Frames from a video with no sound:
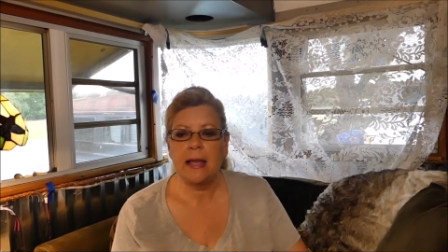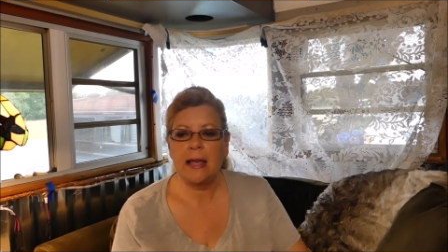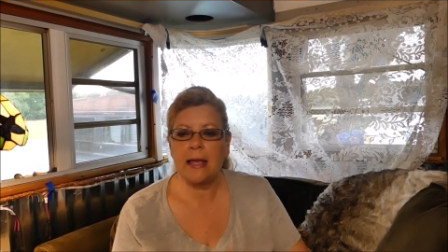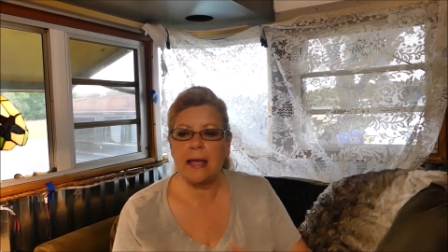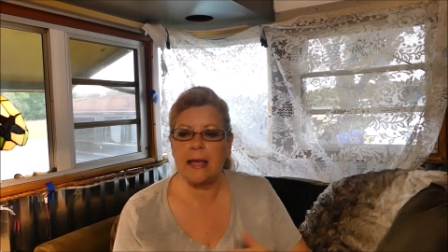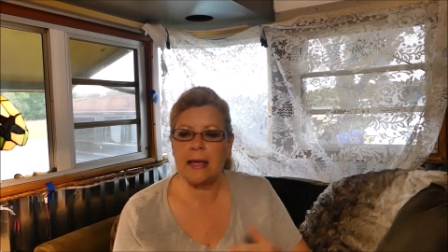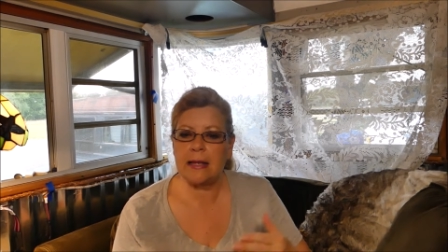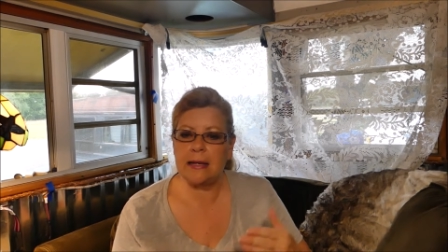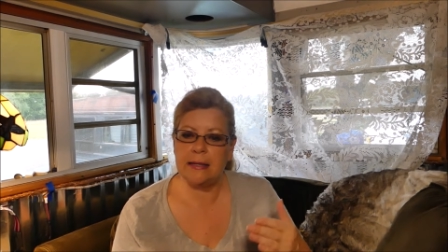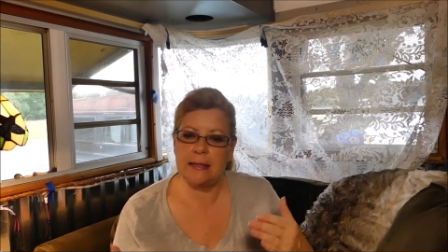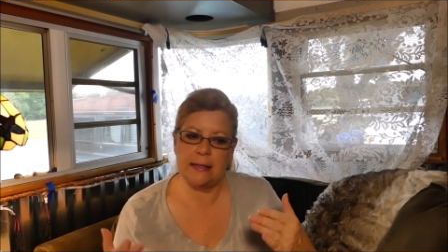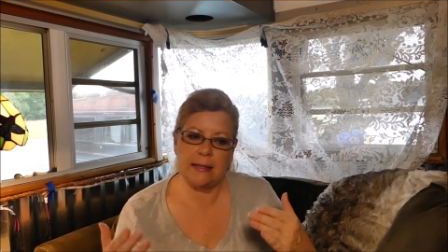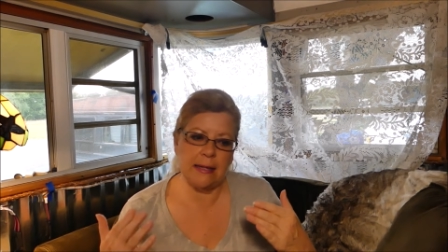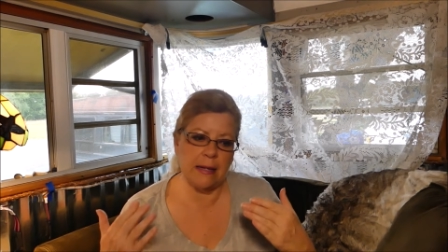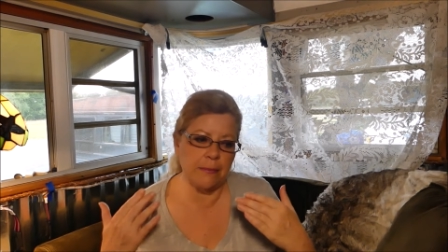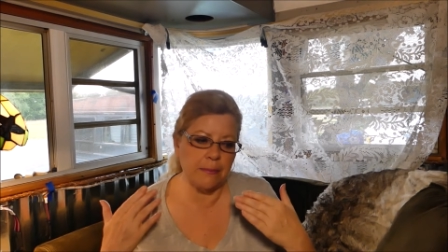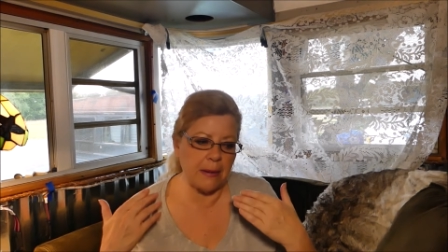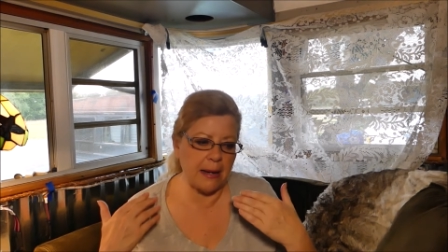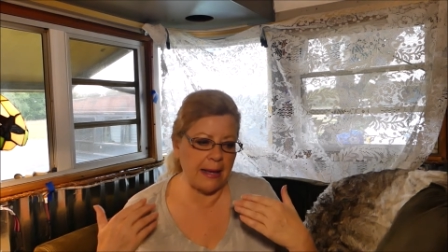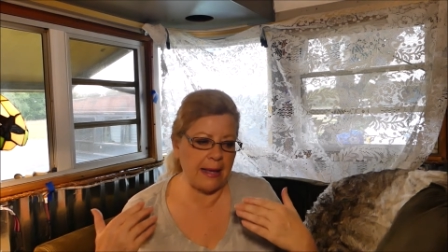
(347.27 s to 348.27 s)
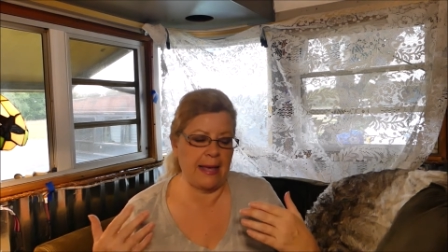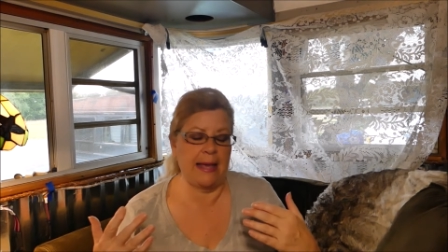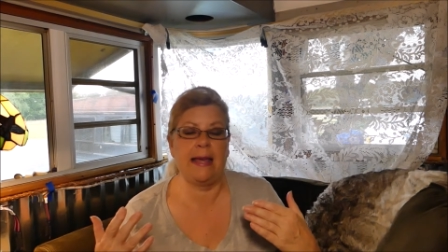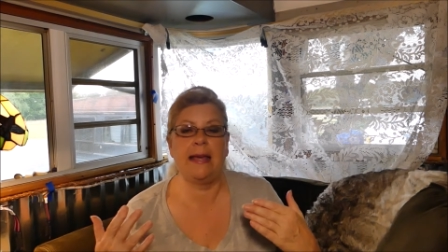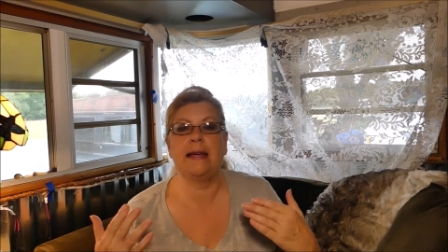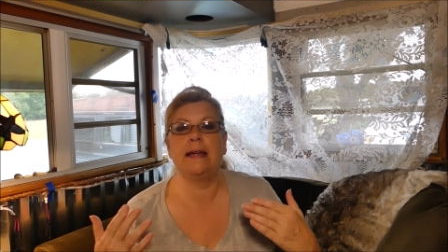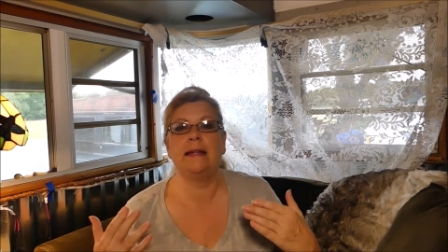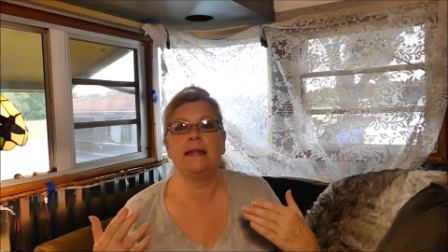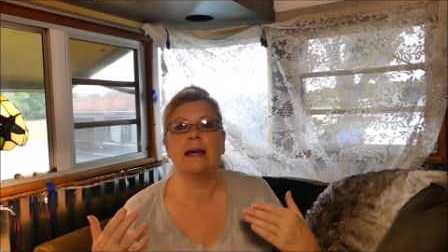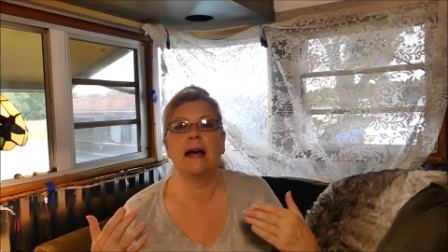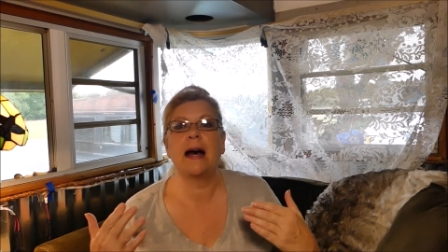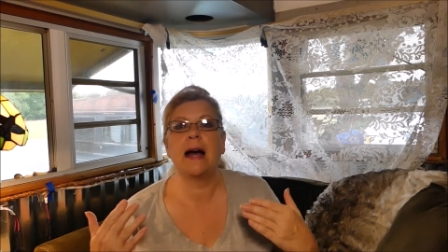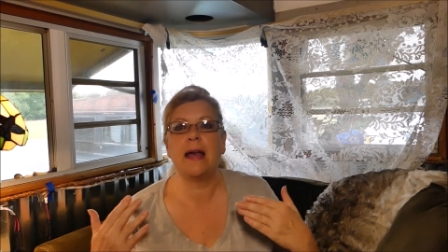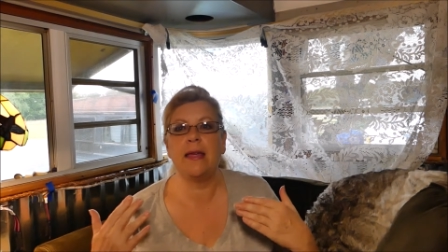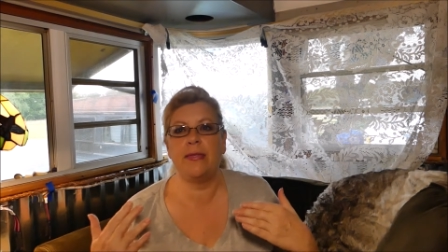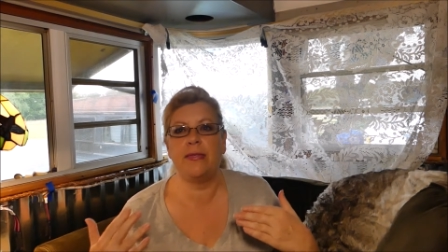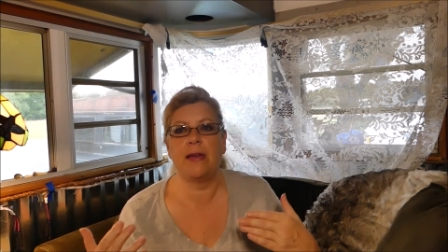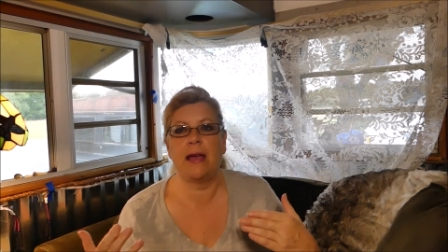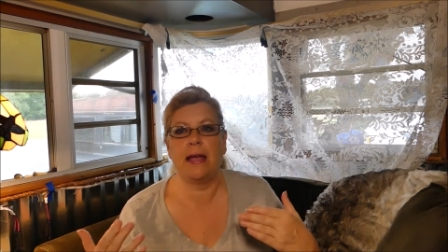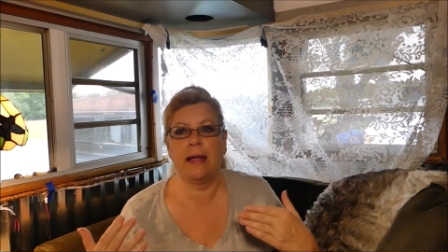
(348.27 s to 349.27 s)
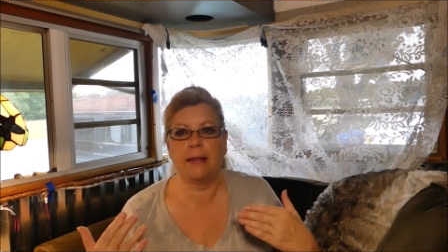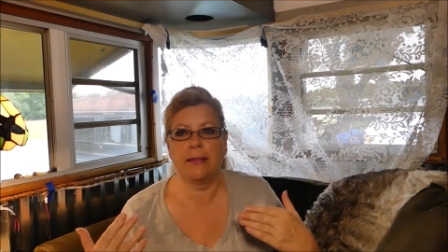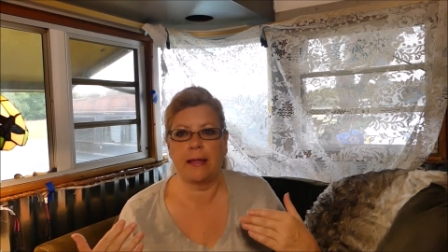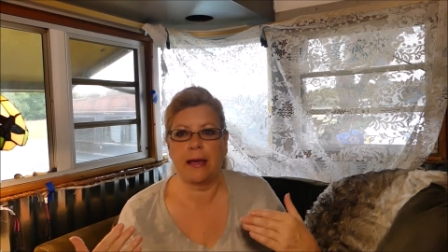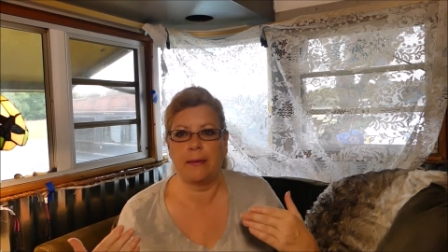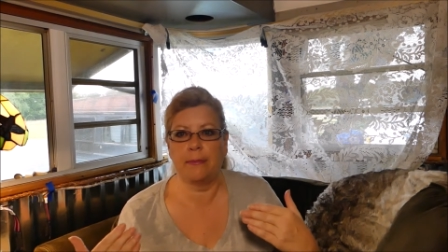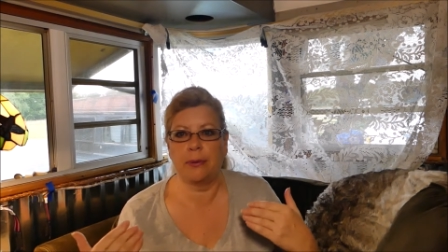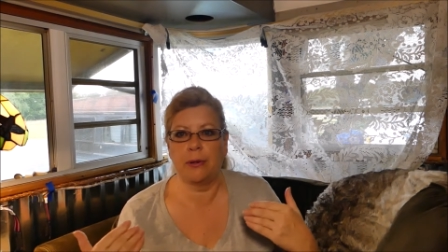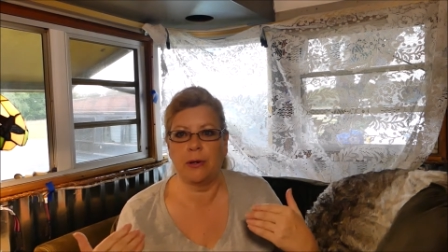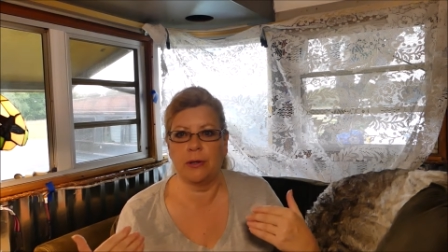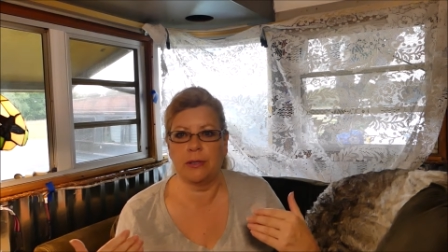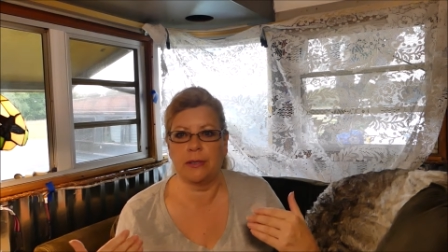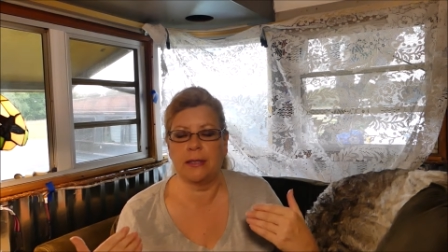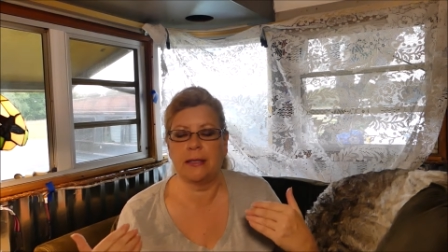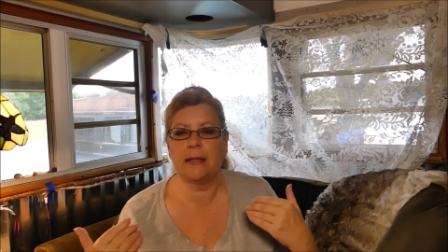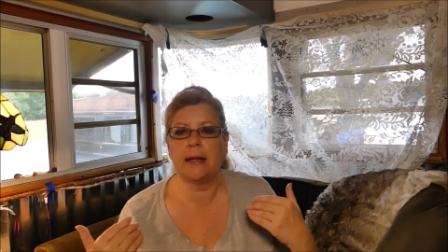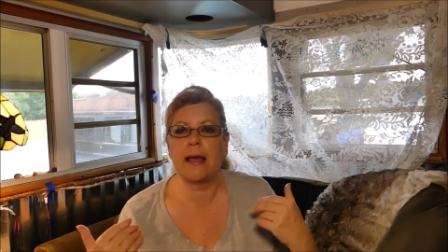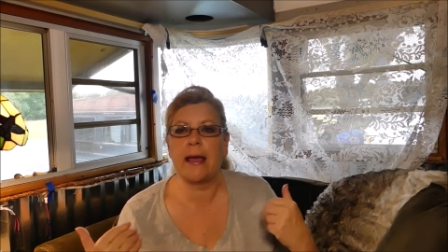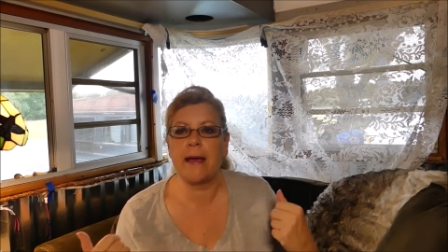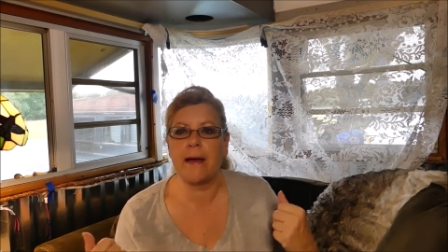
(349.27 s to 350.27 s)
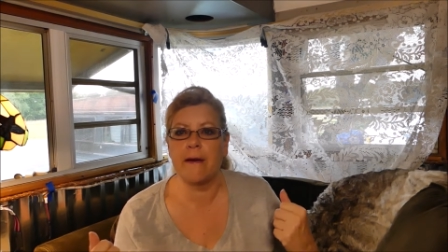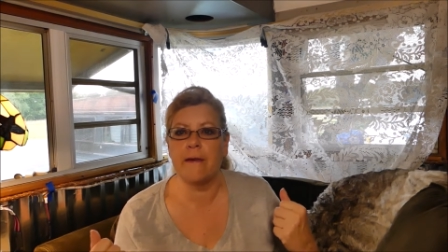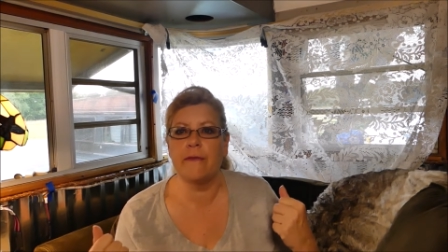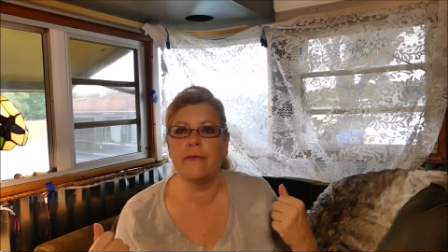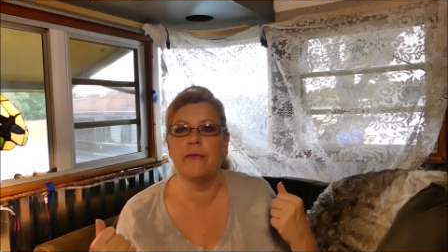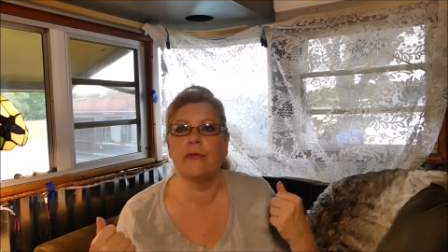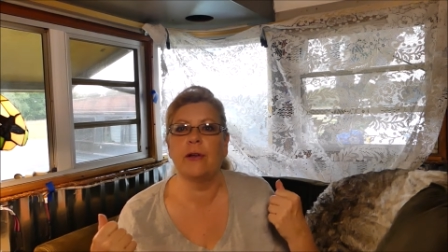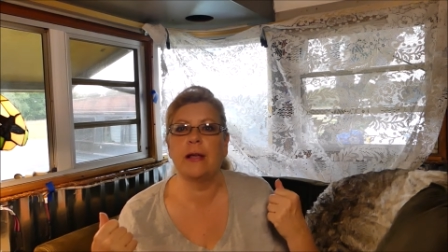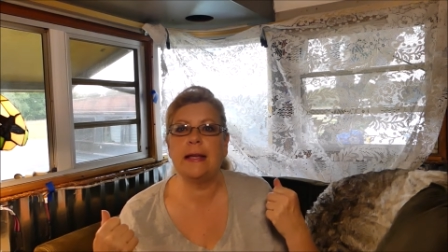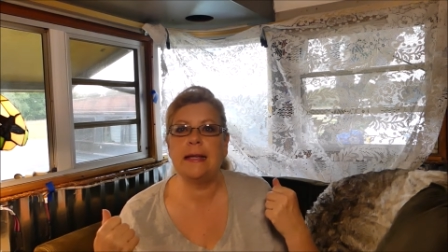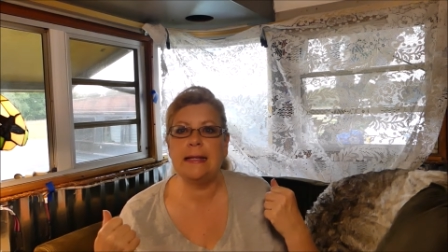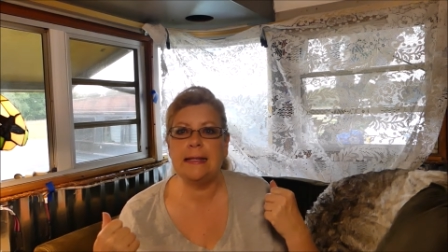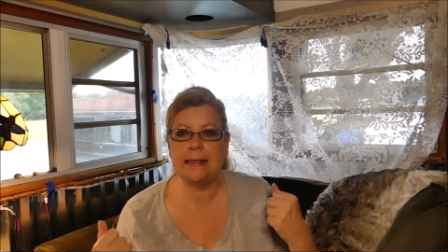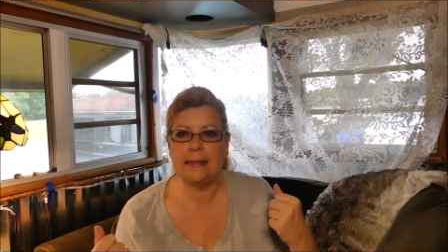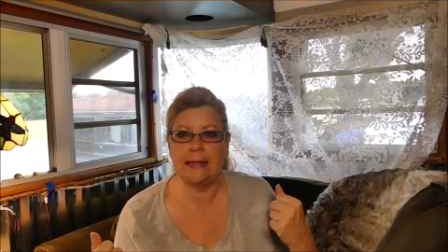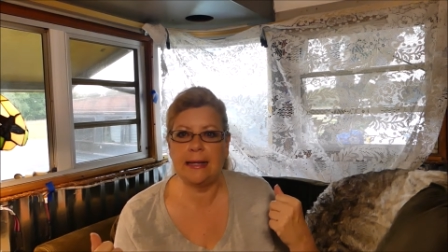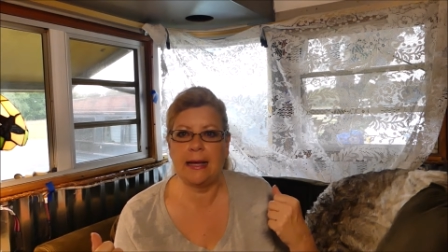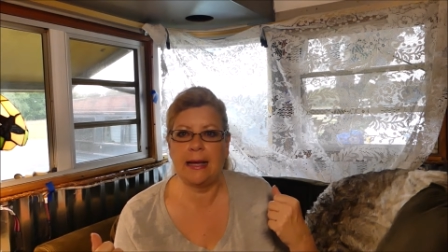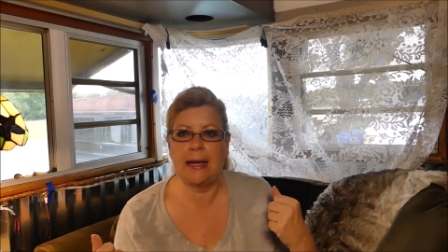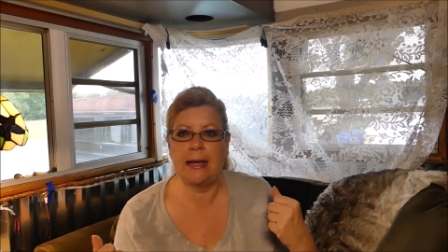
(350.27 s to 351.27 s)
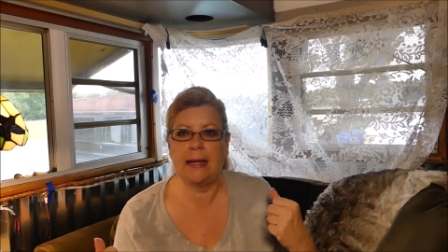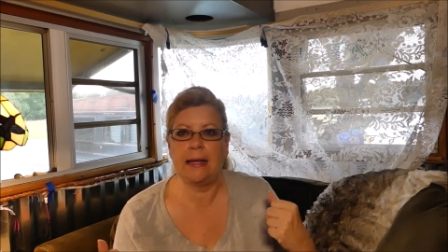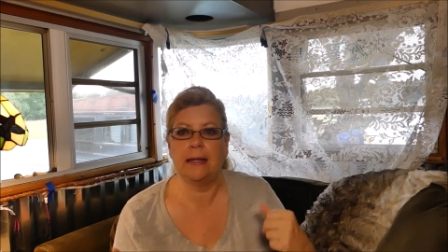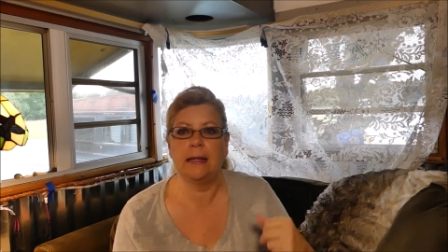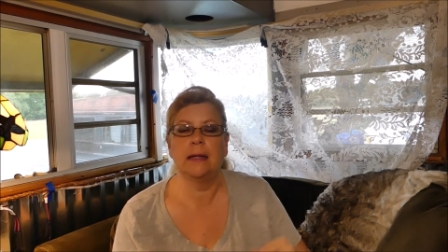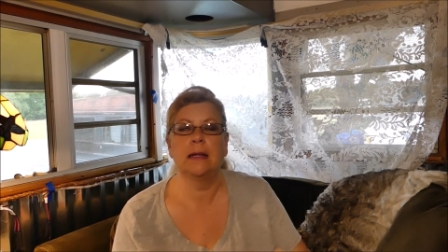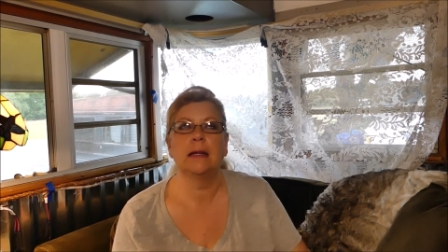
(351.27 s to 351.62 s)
And in my head, I thank that person every day.